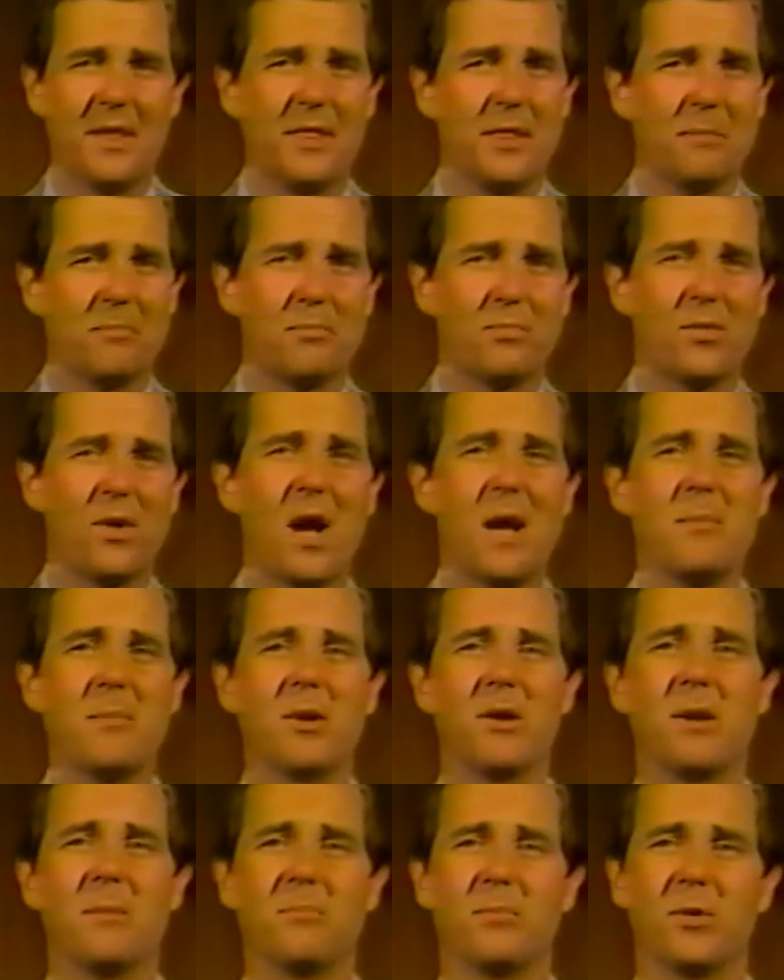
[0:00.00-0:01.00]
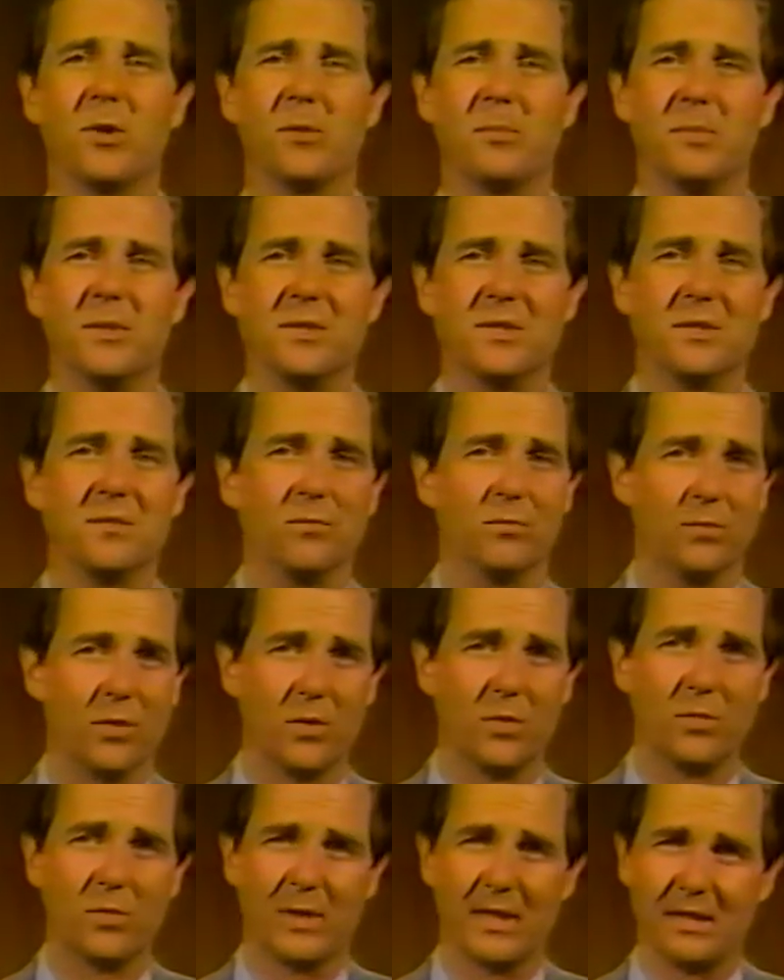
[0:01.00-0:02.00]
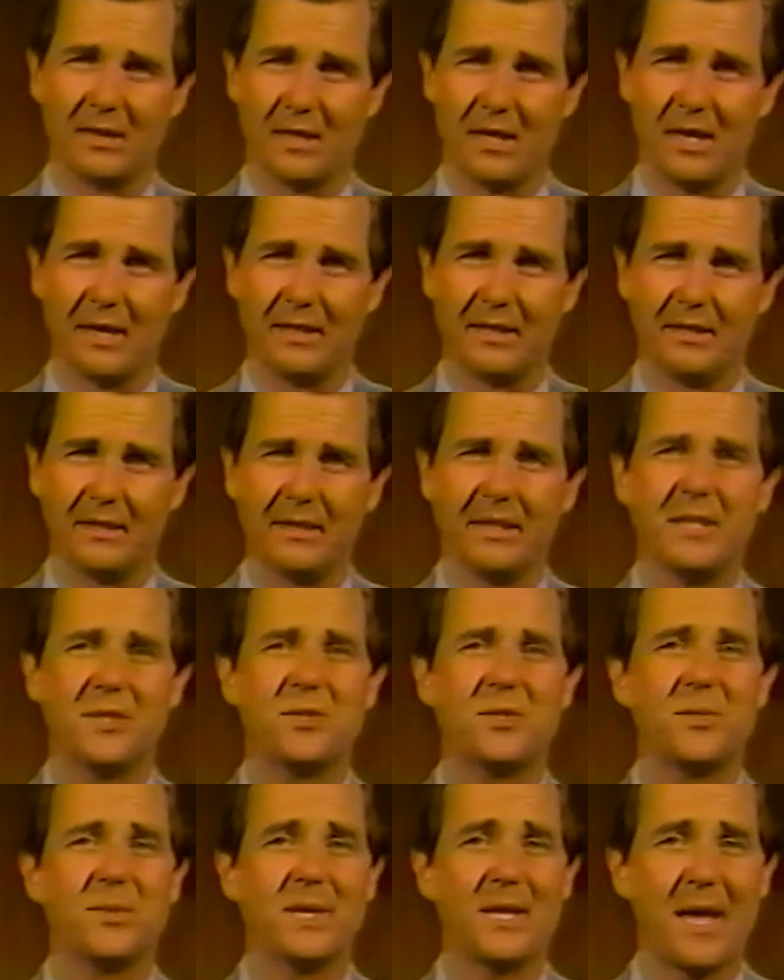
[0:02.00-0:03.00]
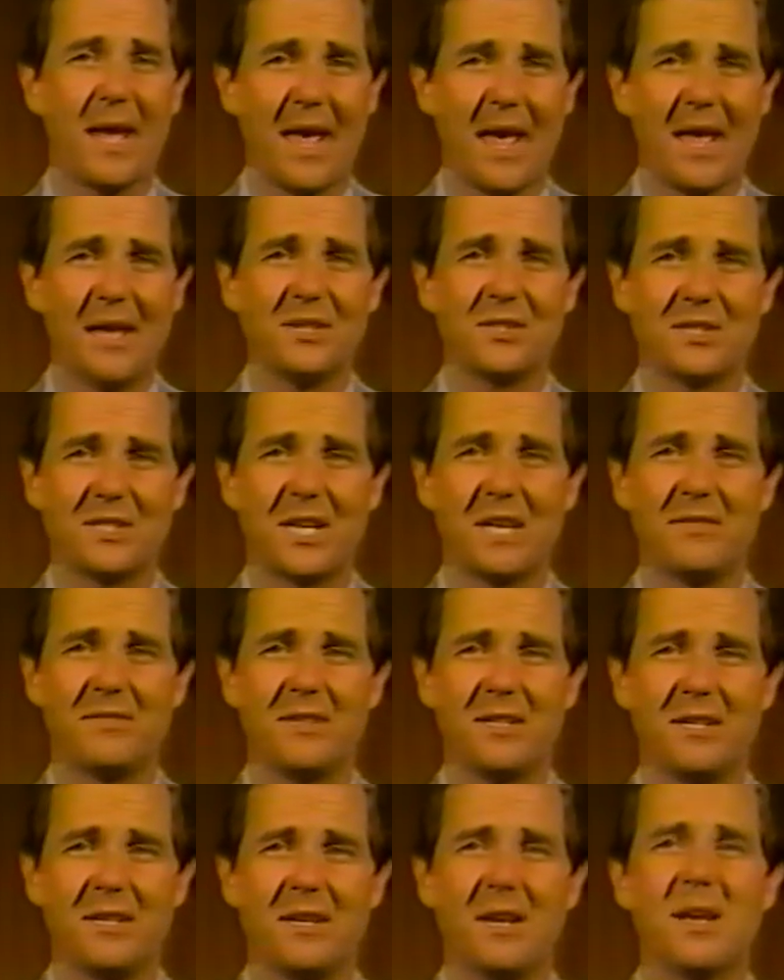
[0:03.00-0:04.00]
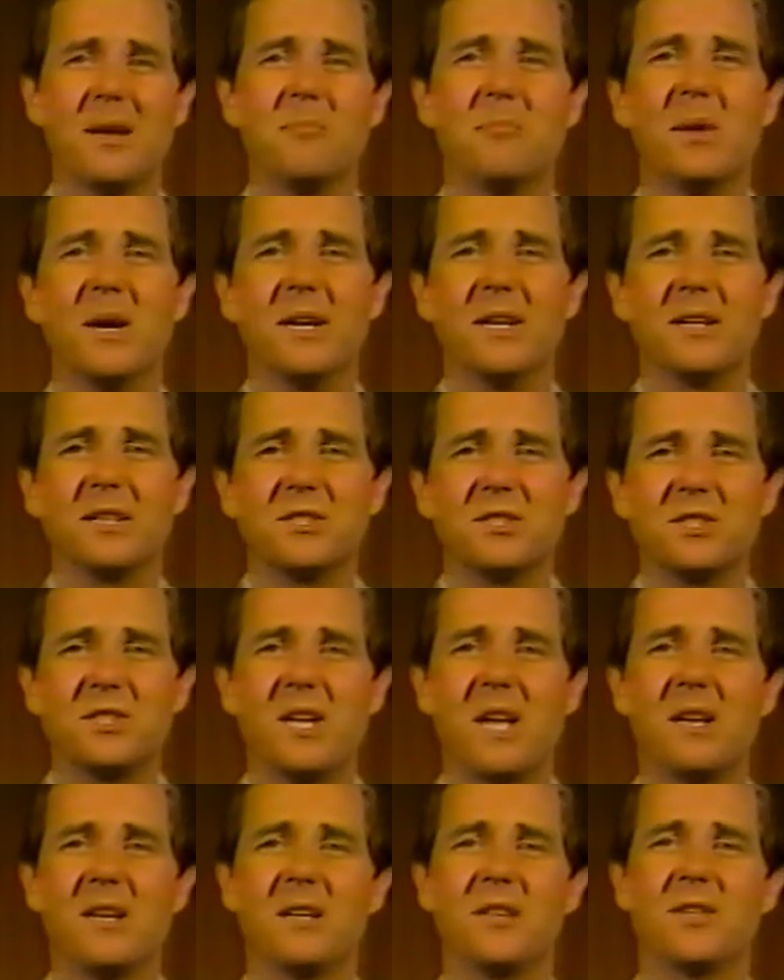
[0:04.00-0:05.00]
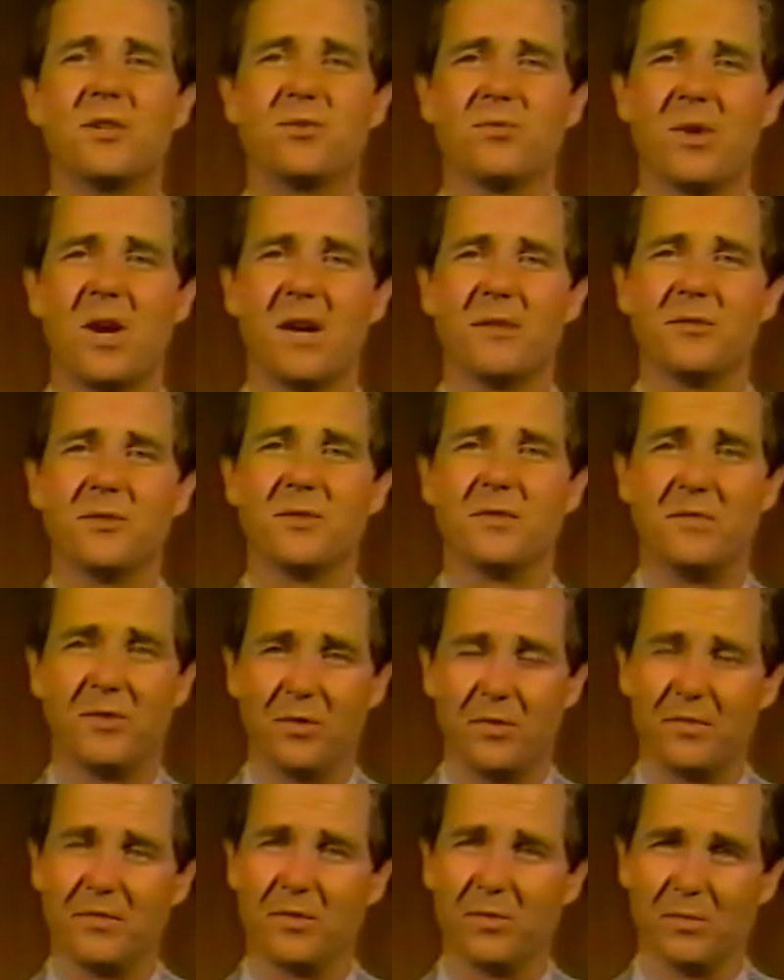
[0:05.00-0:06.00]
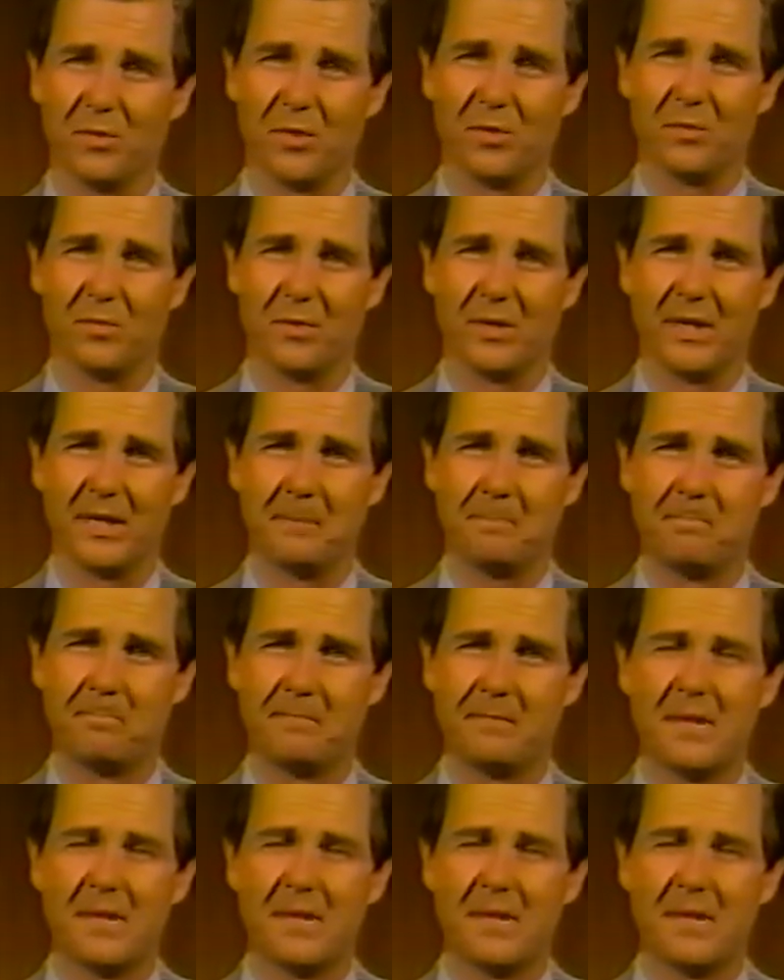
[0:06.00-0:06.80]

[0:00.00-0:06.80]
The primary purpose of roadway lighting is to enhance safety by extending the driver's view of the roadway.